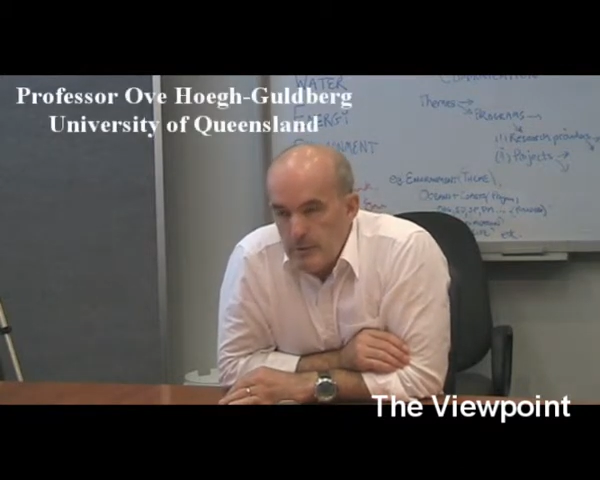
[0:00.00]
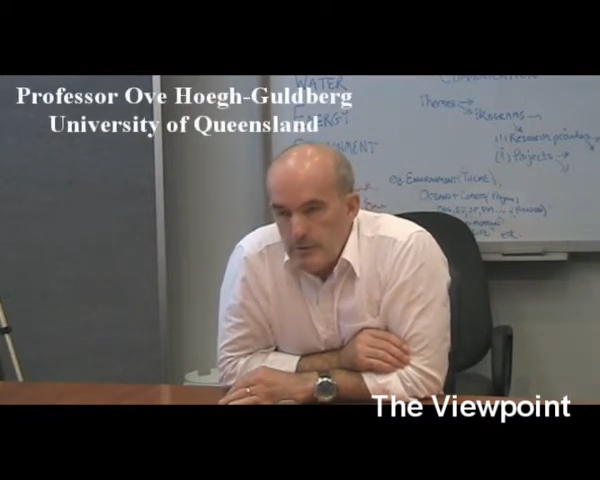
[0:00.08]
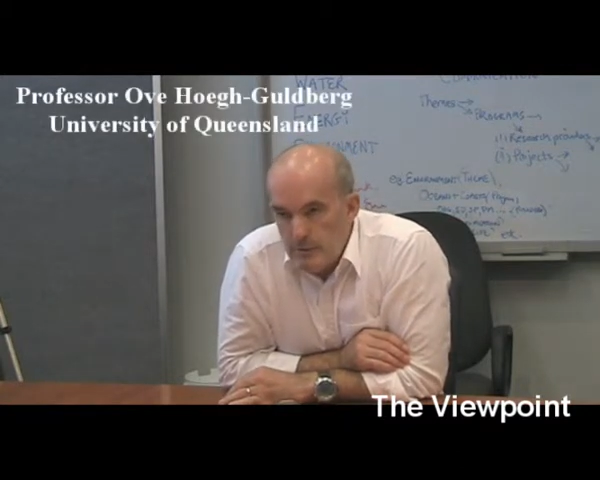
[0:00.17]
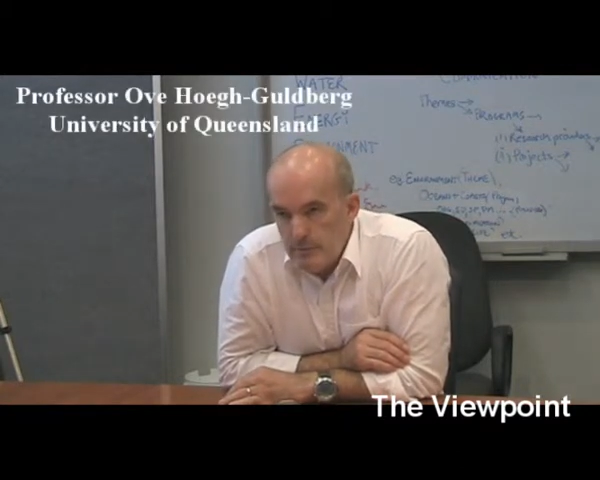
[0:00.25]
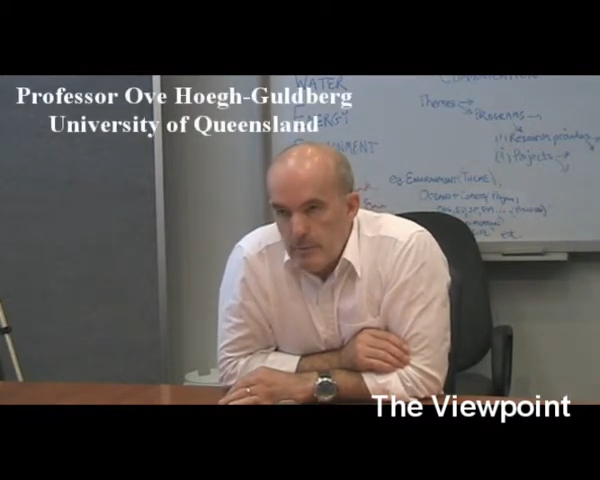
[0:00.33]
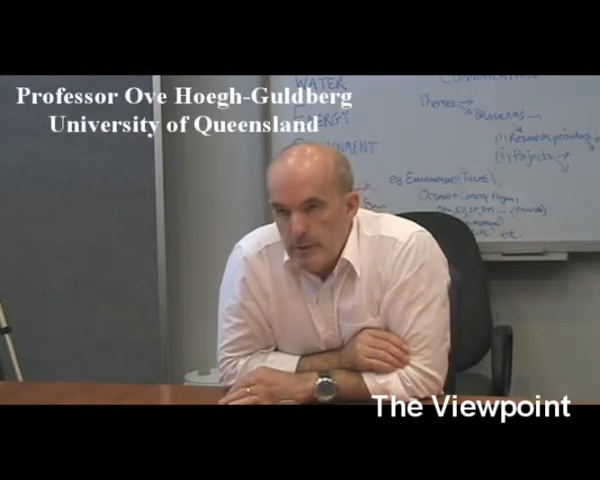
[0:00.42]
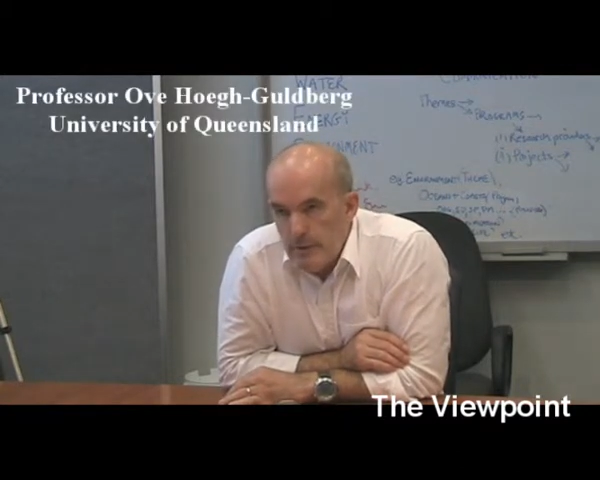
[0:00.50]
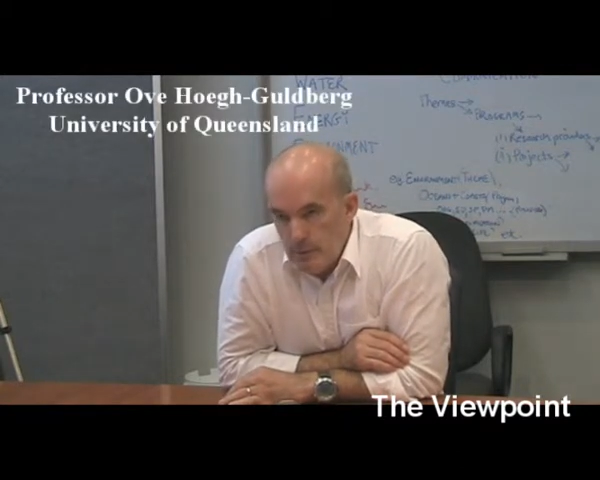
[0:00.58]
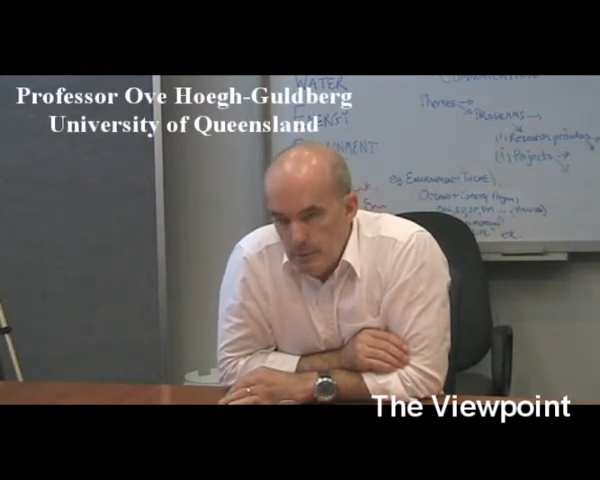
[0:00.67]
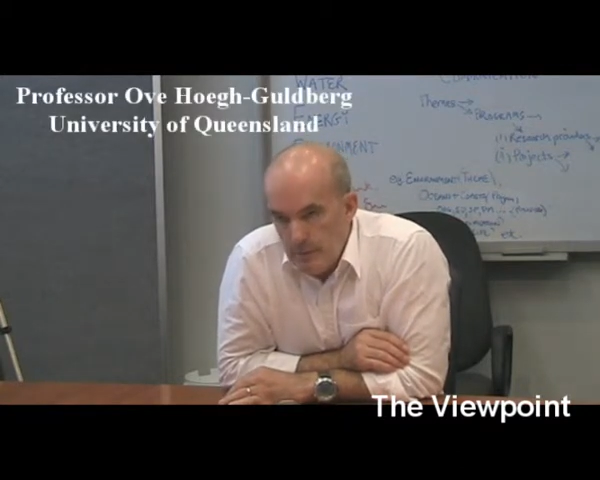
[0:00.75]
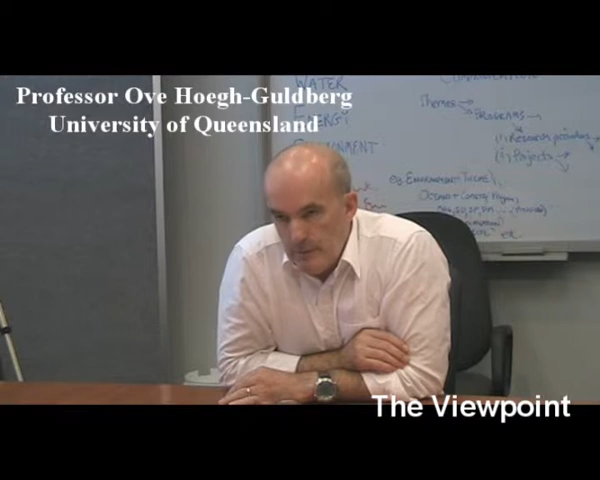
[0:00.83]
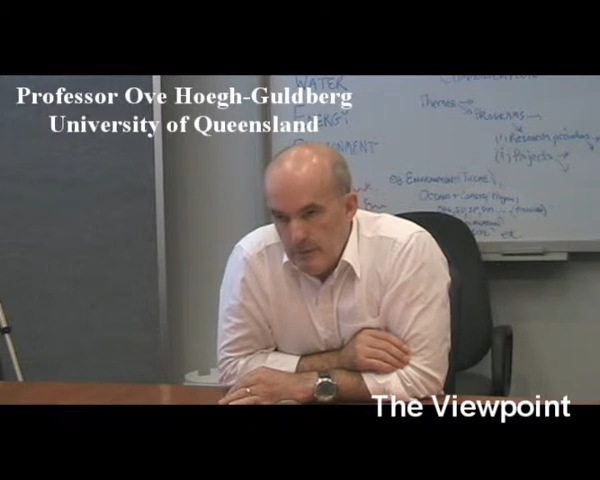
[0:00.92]
produced by
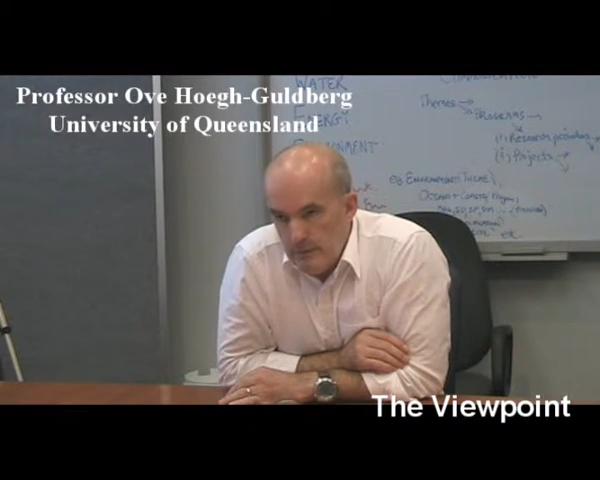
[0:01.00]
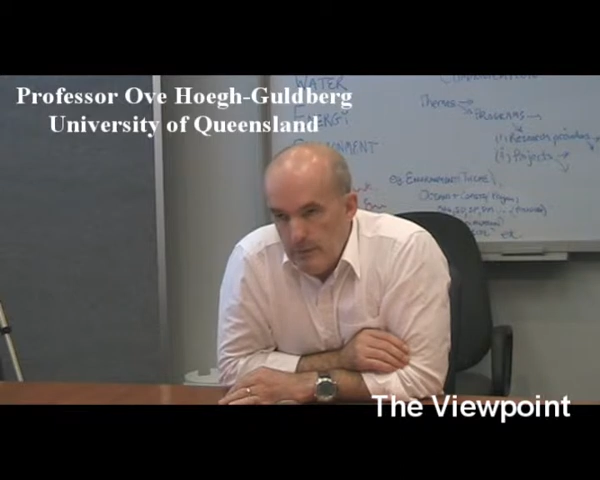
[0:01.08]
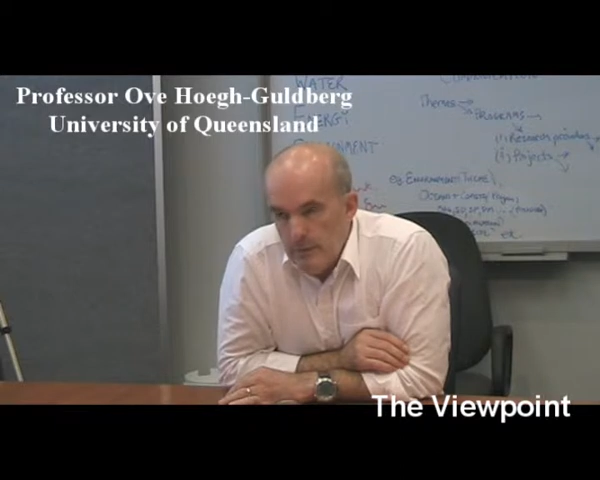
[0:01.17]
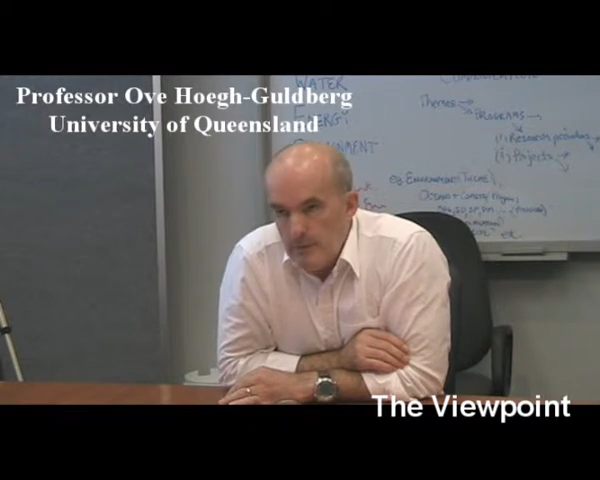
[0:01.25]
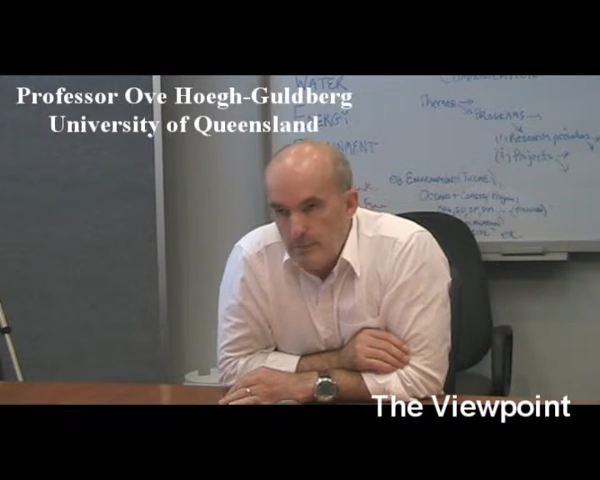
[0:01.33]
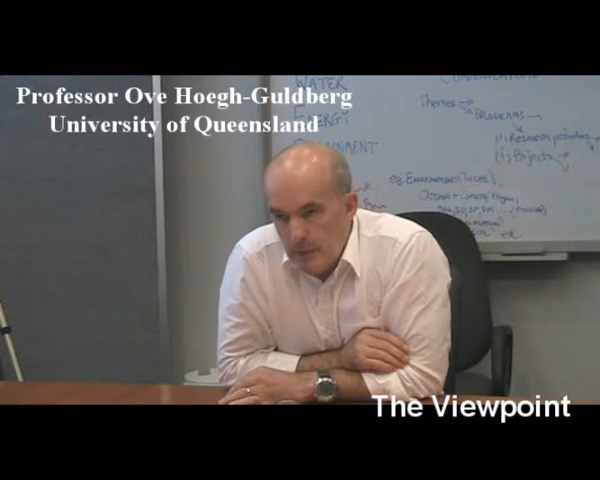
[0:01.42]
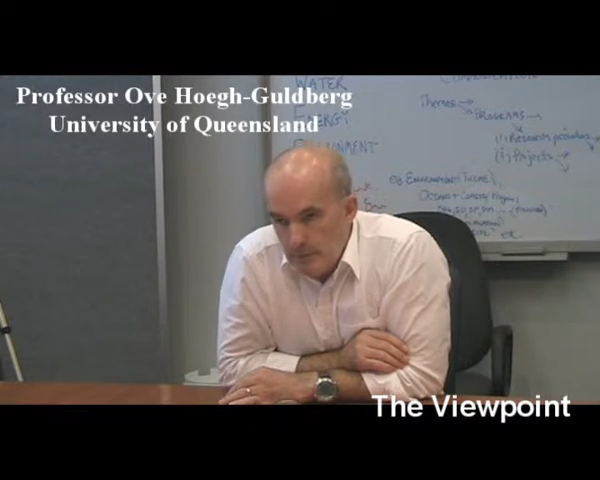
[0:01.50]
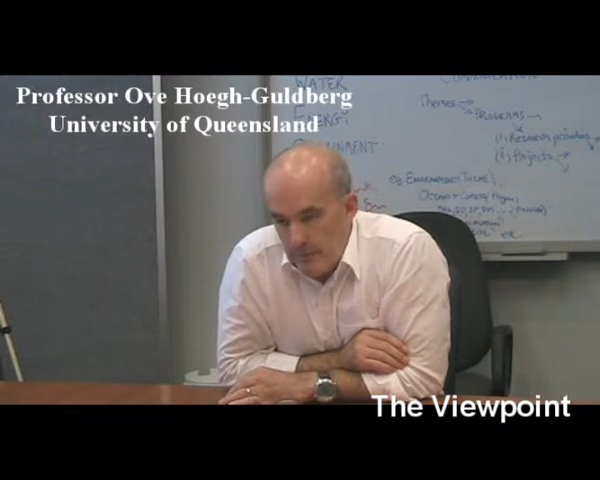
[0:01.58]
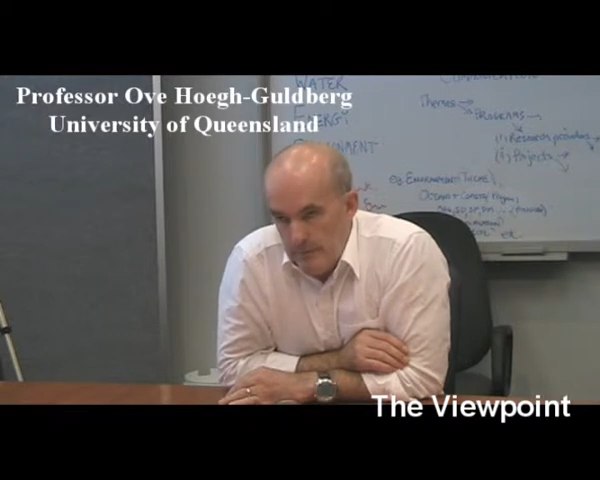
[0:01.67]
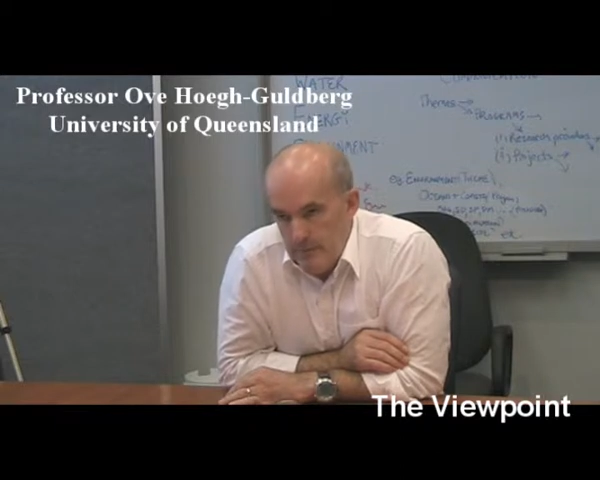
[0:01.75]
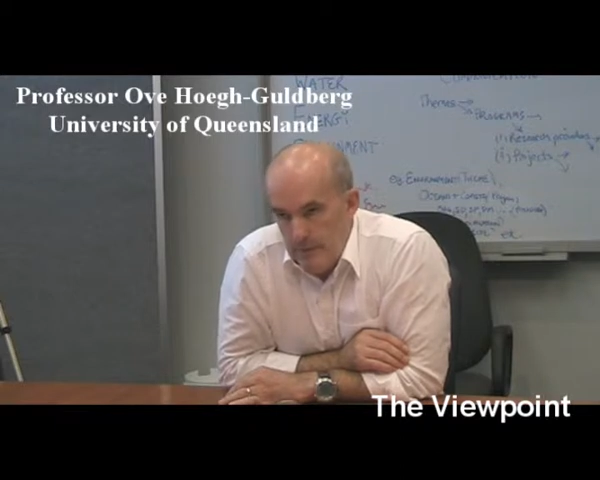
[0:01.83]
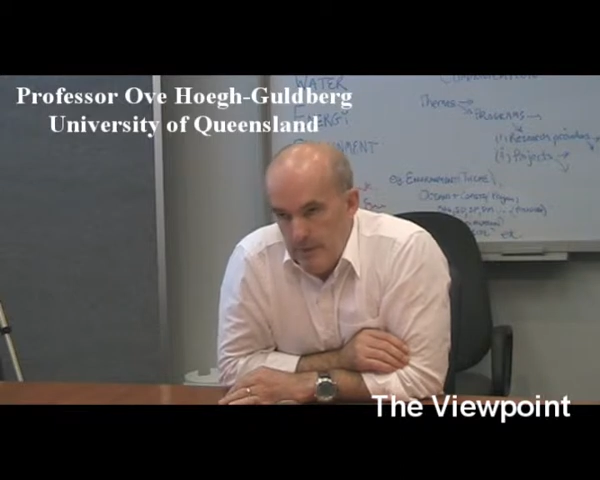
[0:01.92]
humans is a problem.